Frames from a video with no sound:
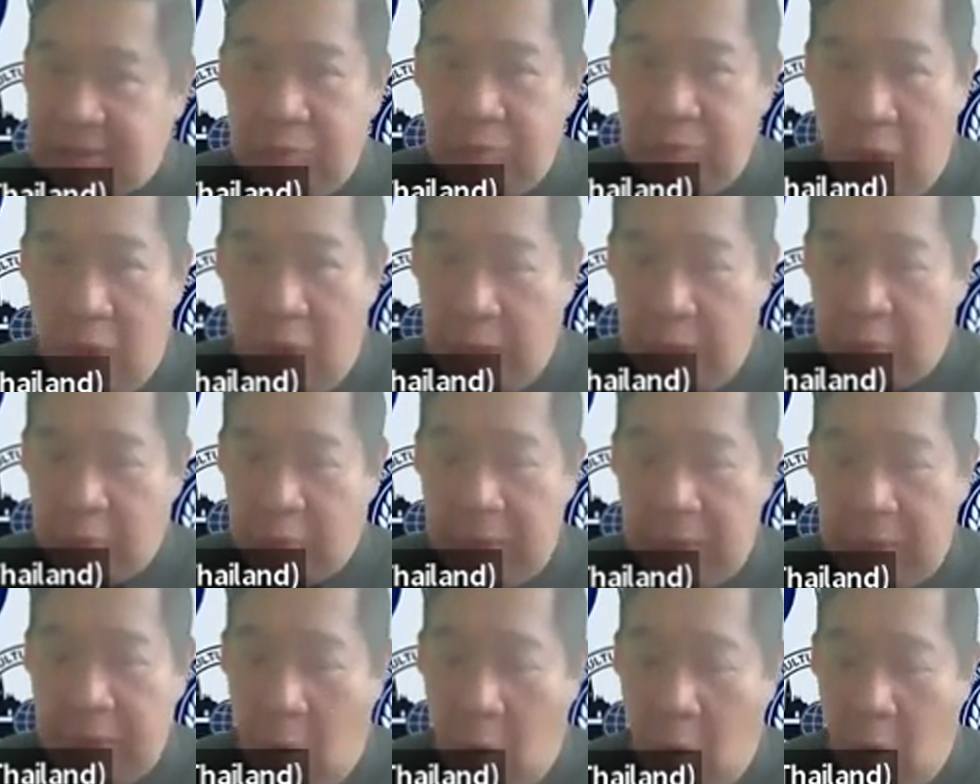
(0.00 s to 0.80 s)
work with
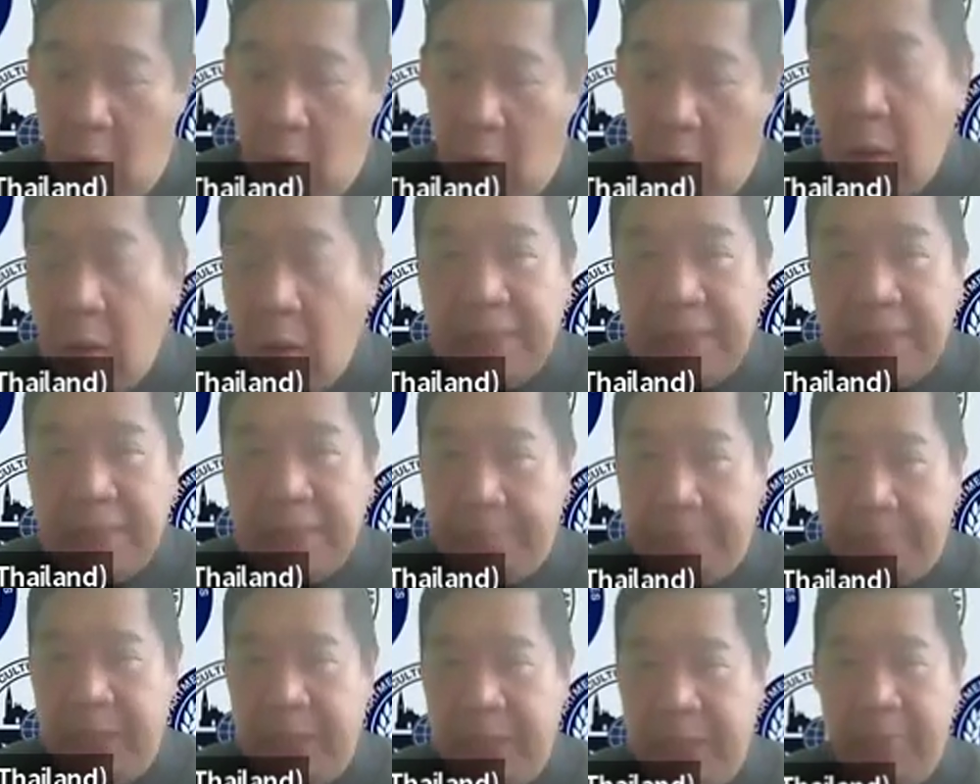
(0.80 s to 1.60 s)
all kinds of
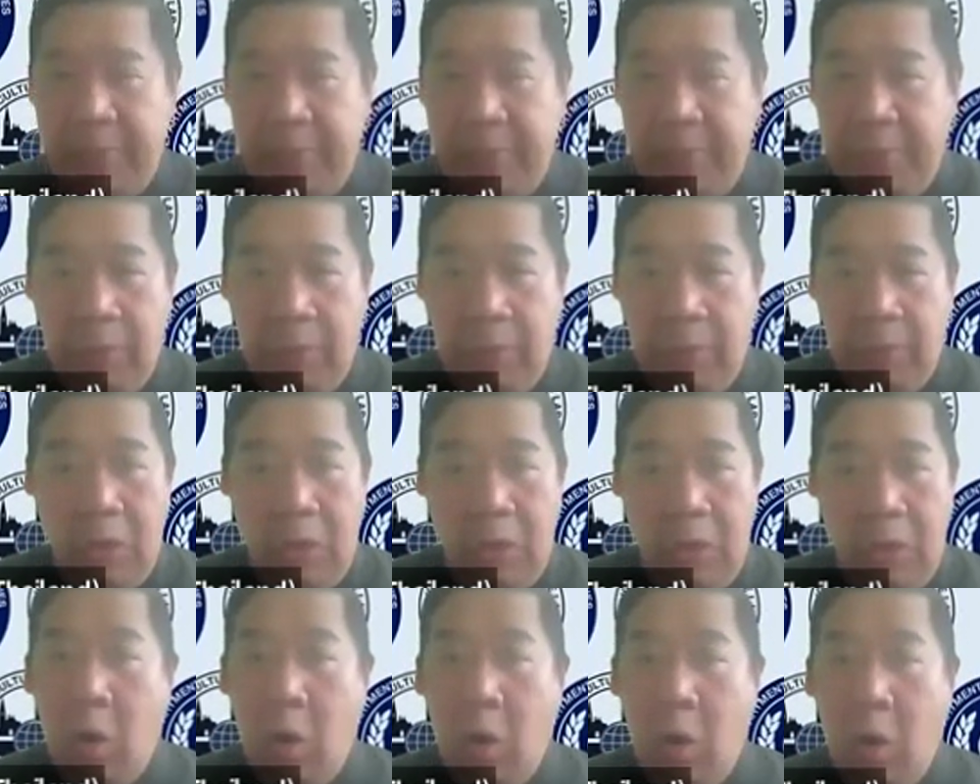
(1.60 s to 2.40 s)
people all the
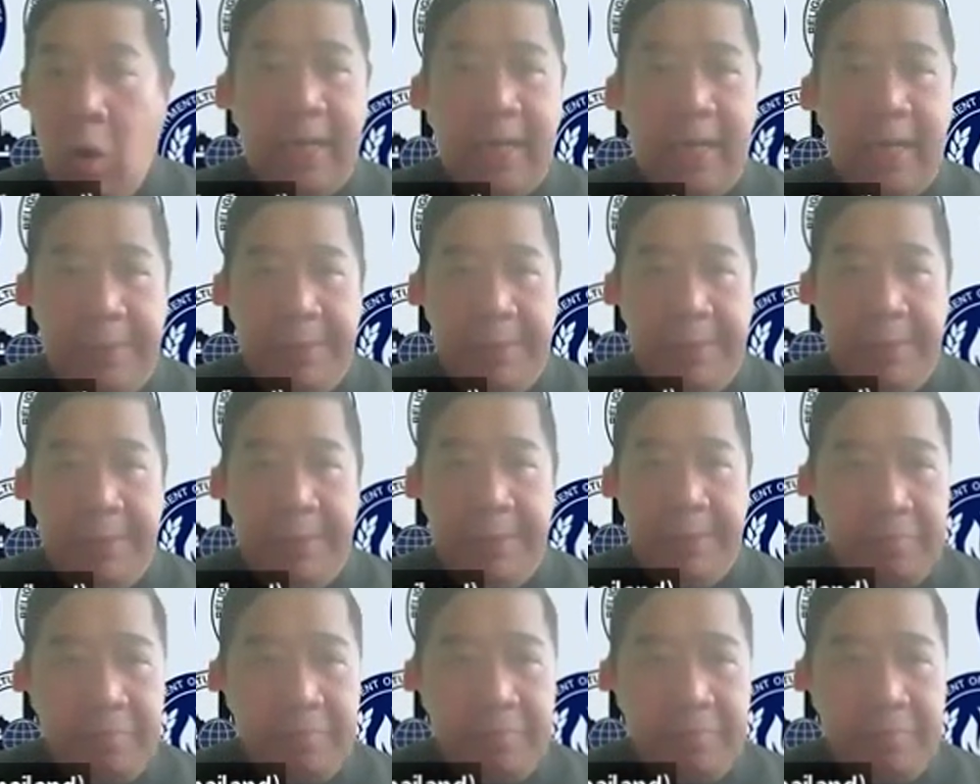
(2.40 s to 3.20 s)
time.
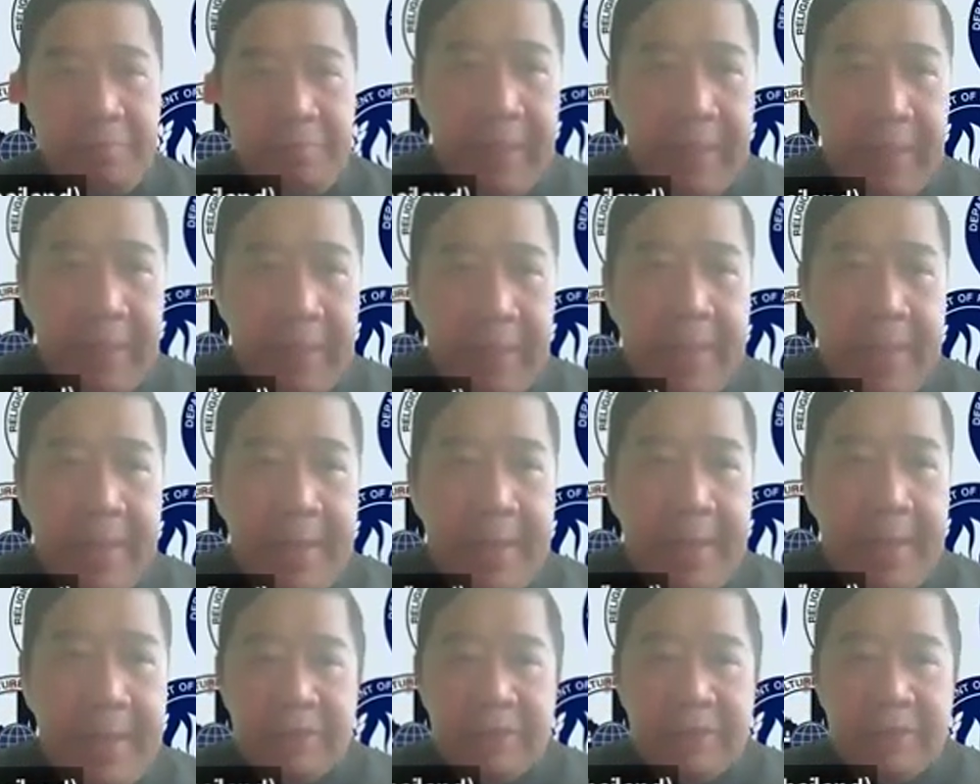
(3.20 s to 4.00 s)
Okay,
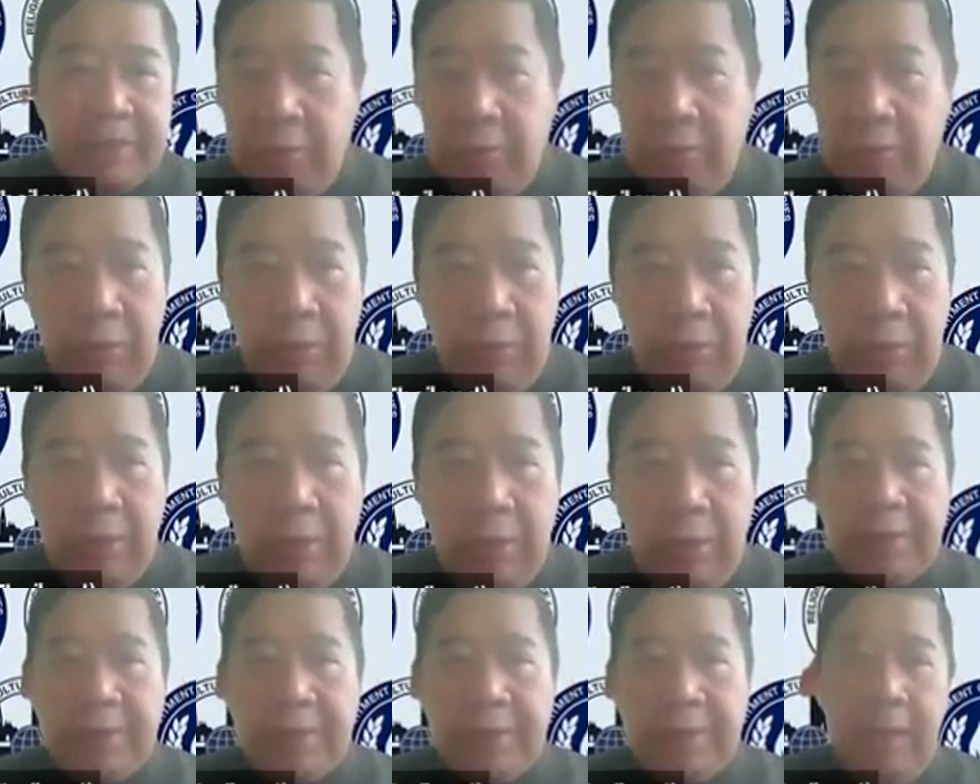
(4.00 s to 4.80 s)
so you look at
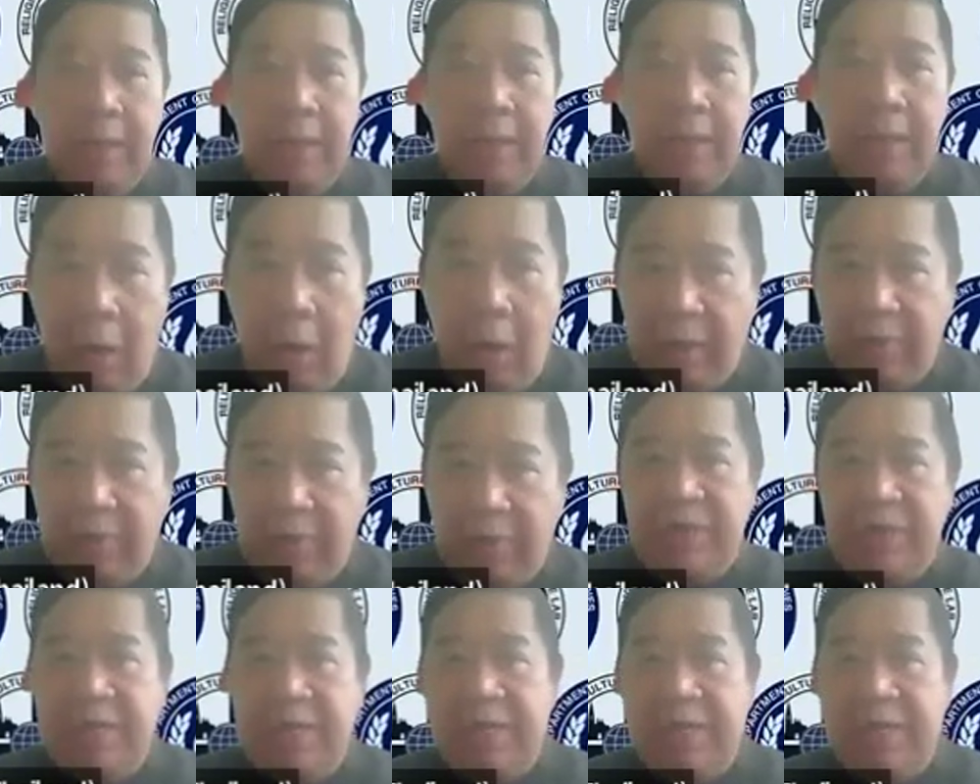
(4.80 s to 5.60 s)
all of
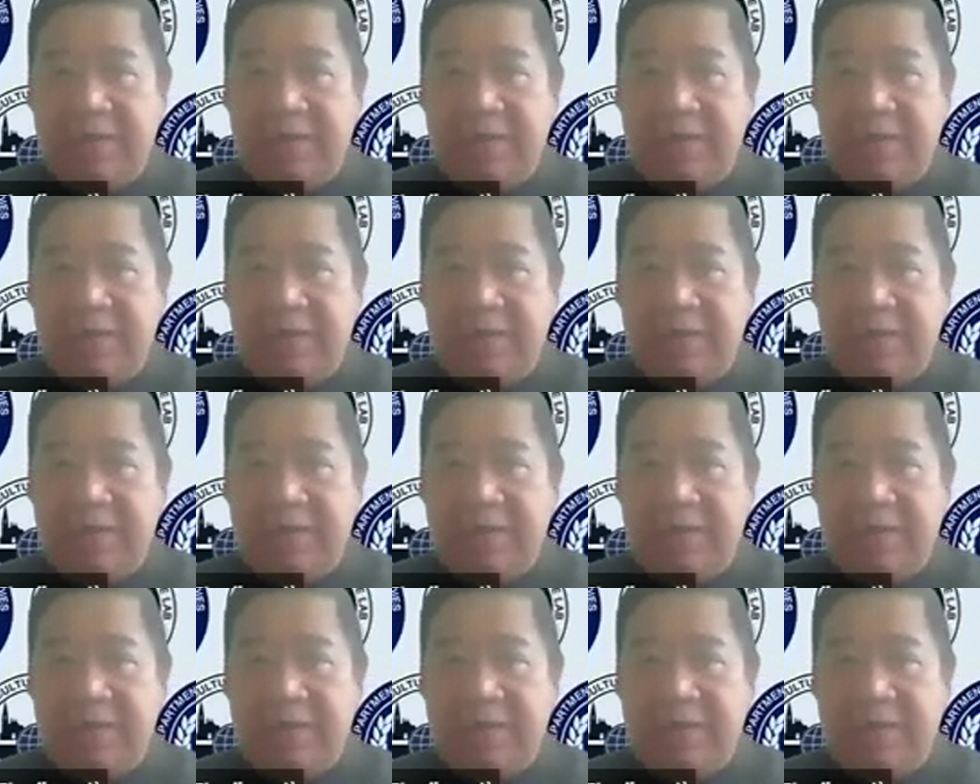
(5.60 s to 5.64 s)
these are